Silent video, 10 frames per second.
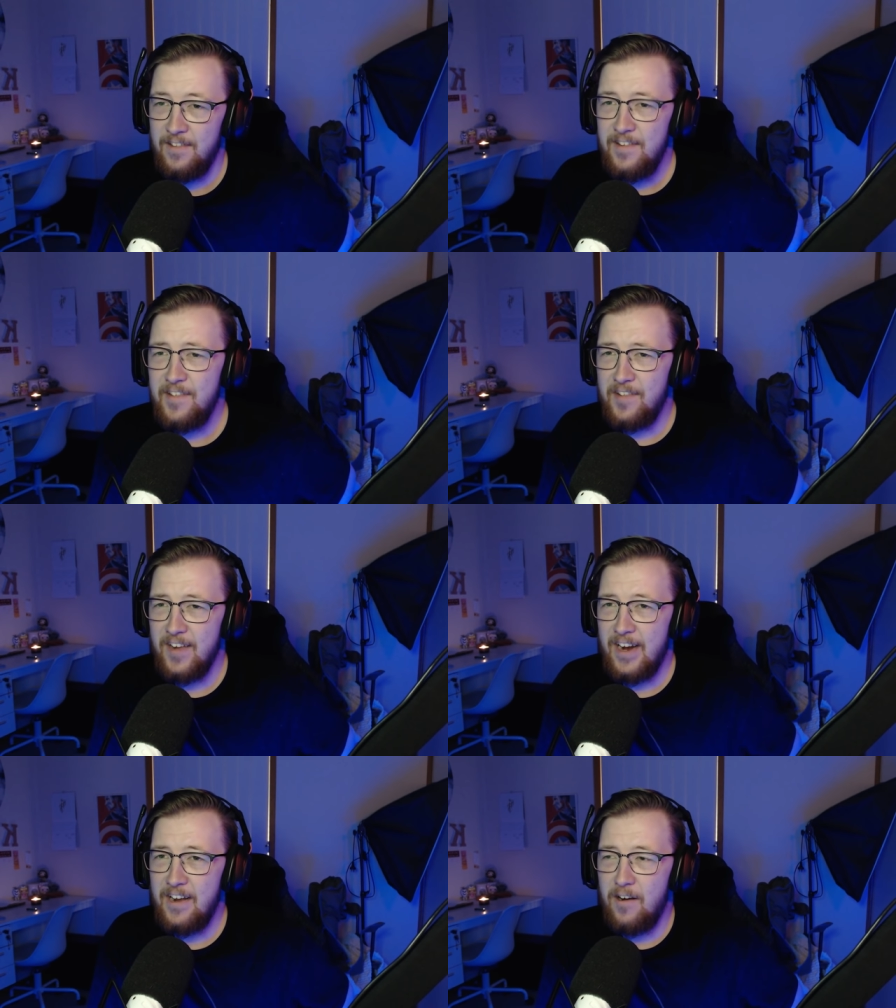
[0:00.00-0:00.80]
this is
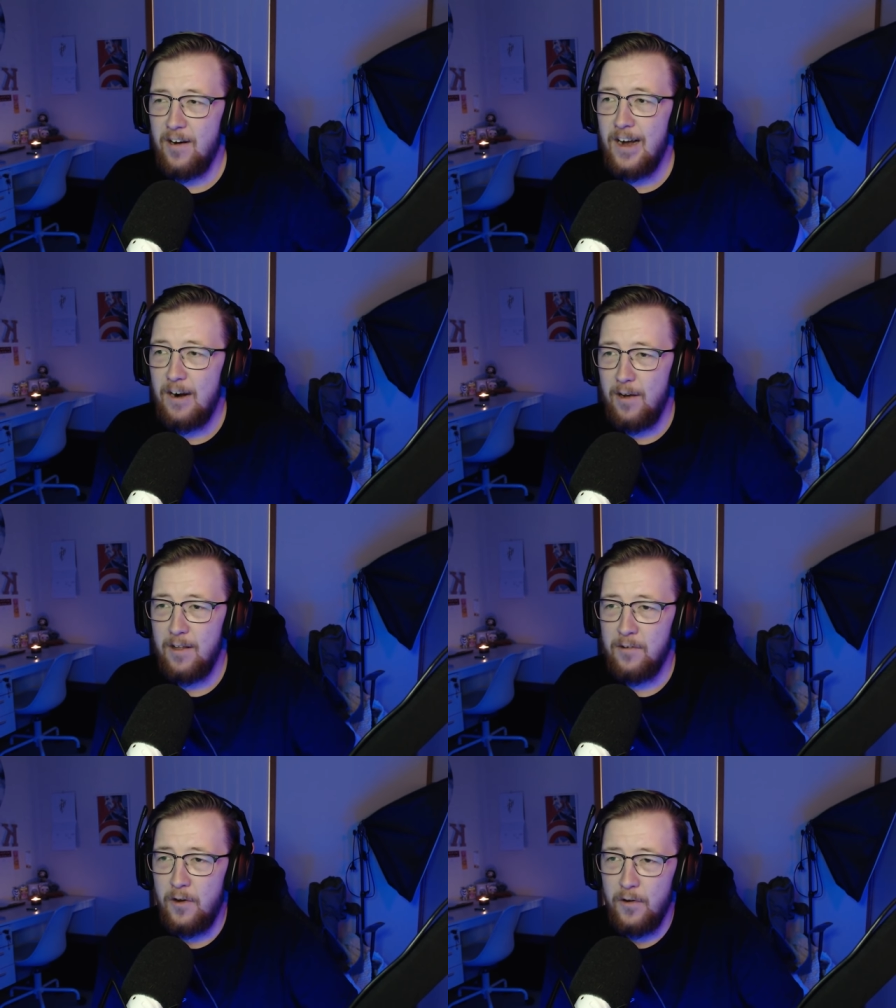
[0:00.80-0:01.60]
like an
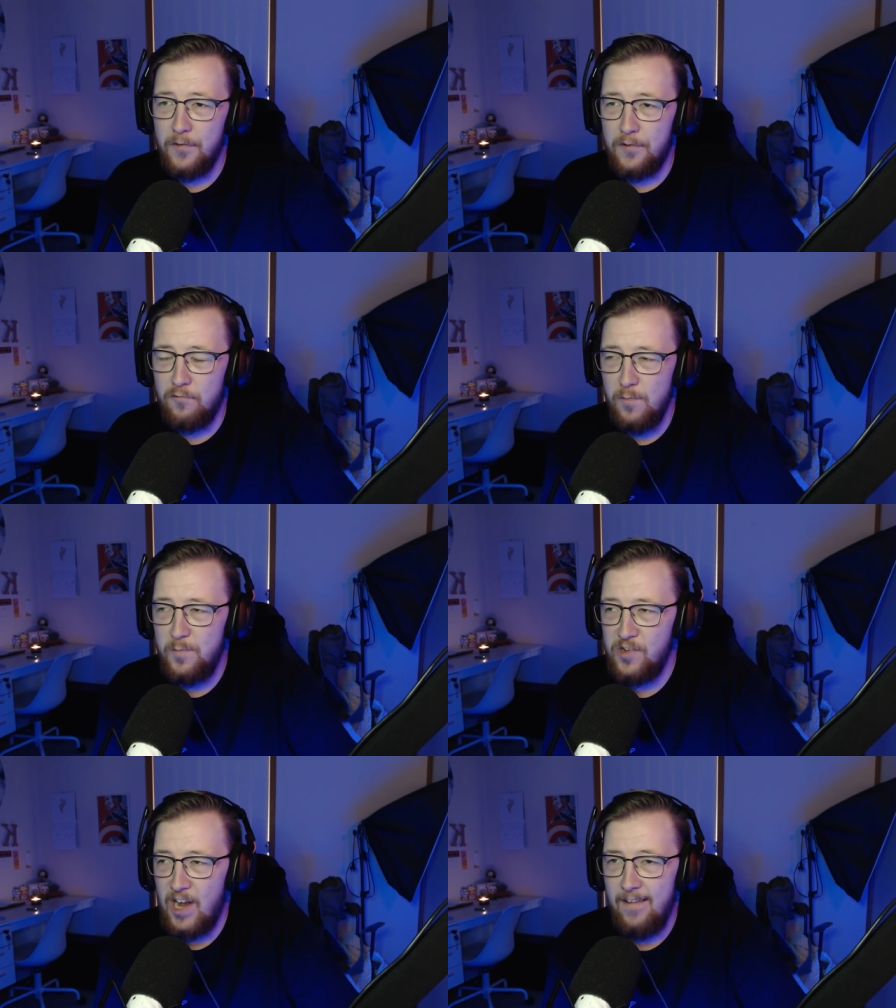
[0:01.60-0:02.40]
IRL girls group chat.